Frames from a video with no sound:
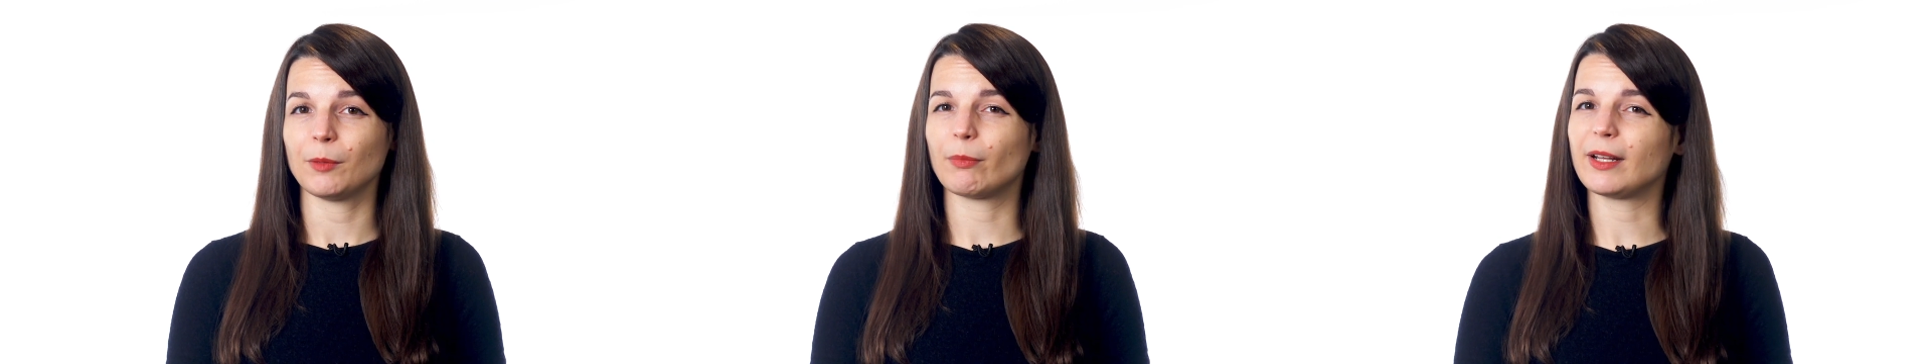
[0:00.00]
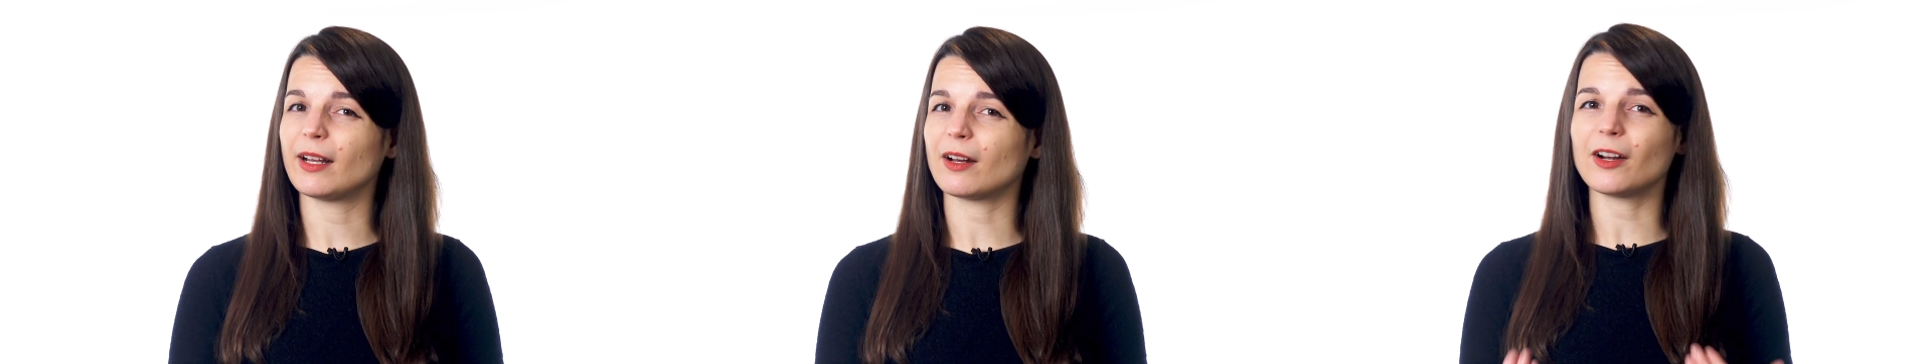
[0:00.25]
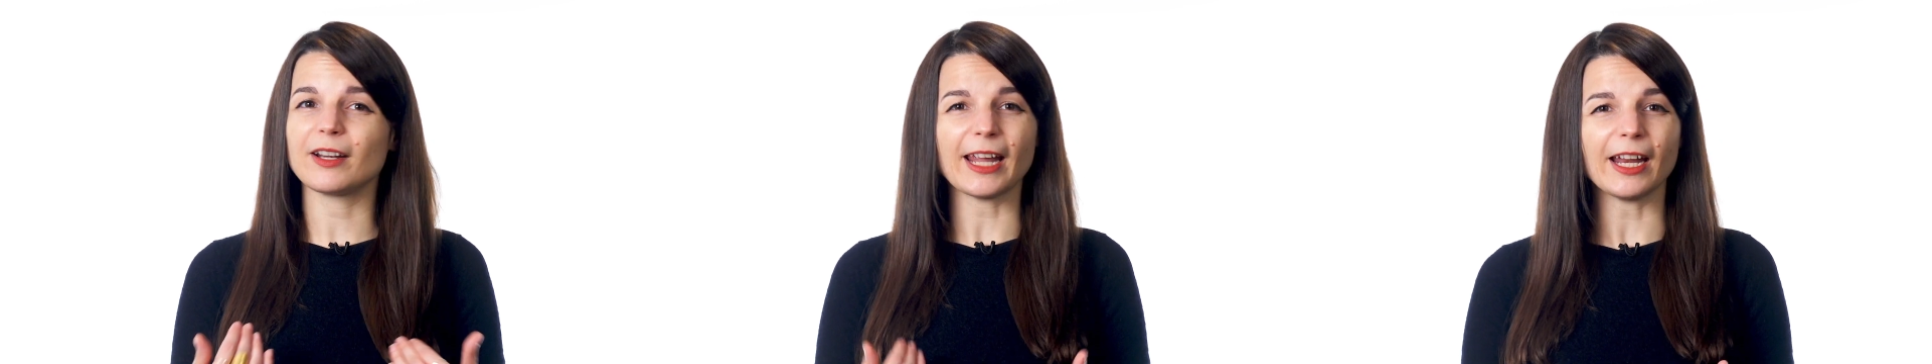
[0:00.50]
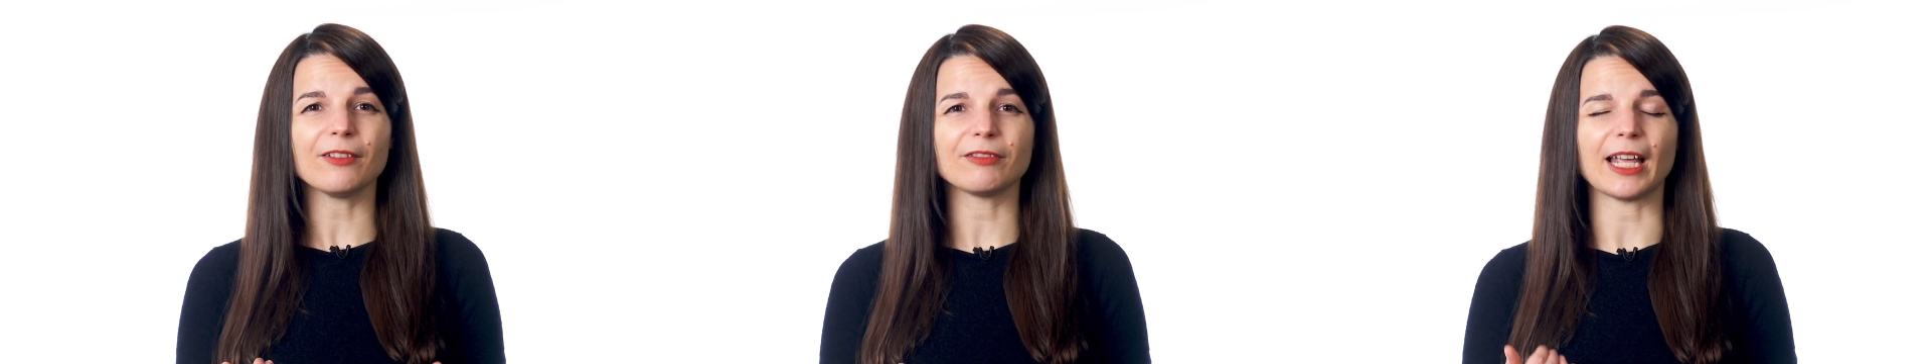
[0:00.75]
But in our
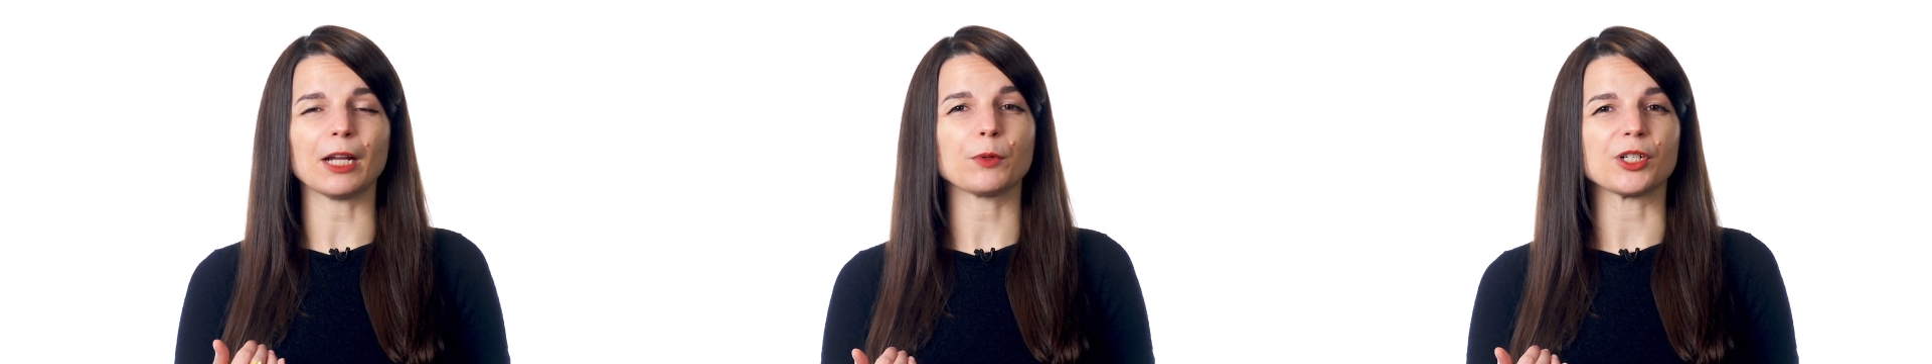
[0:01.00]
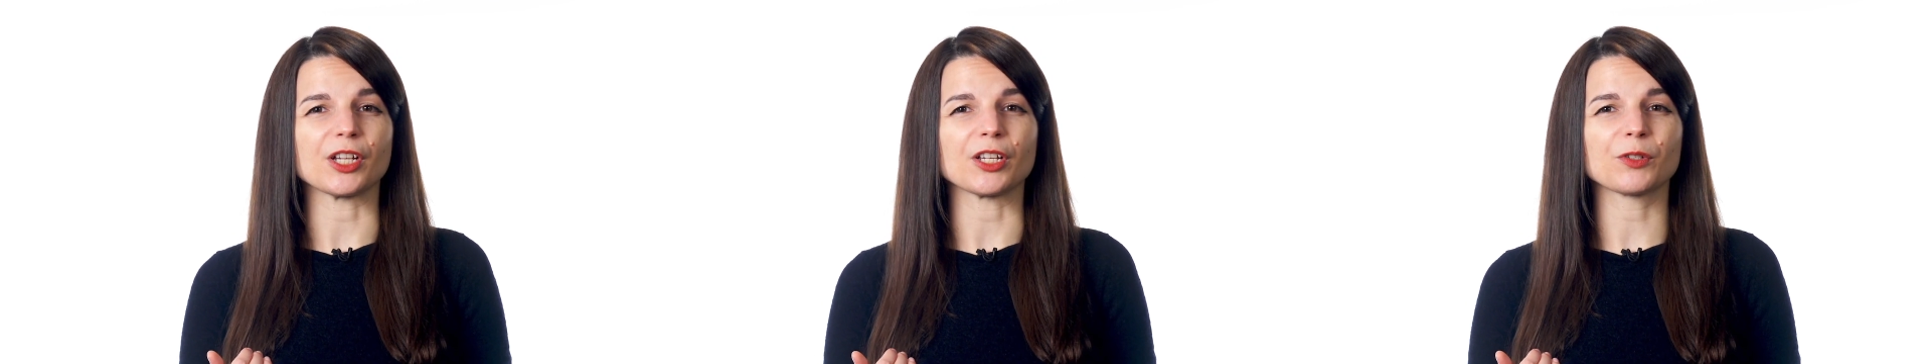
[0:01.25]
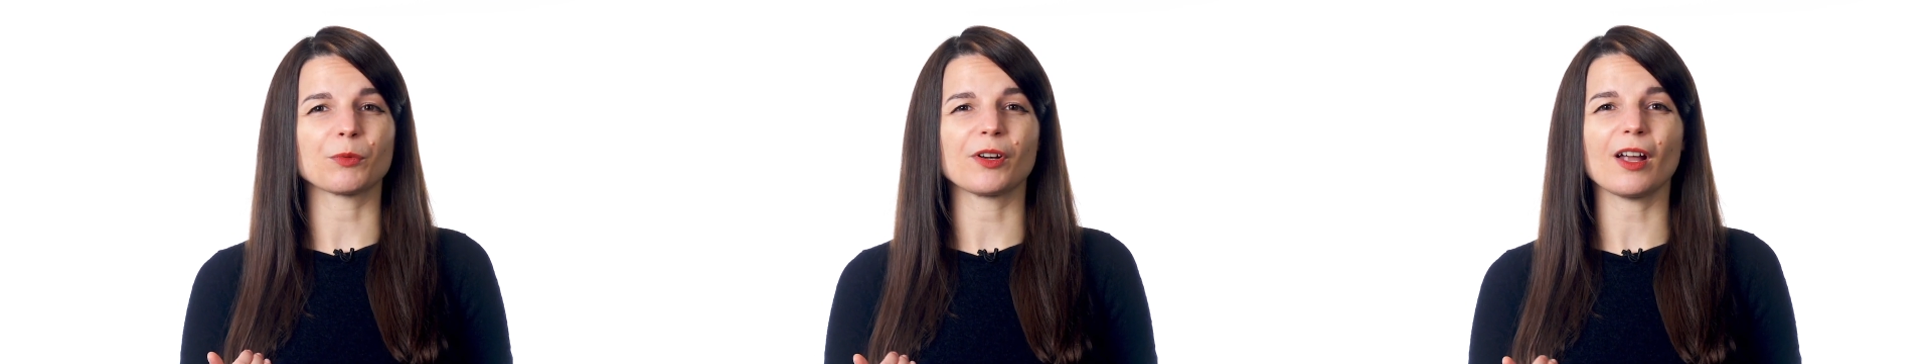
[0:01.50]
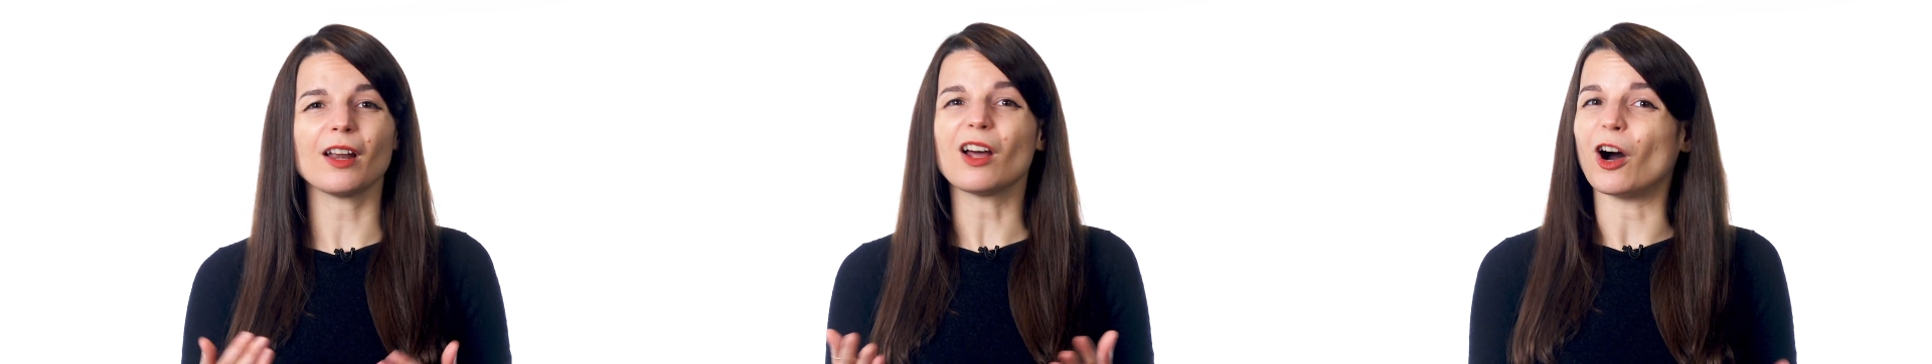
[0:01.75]
native languages, we're not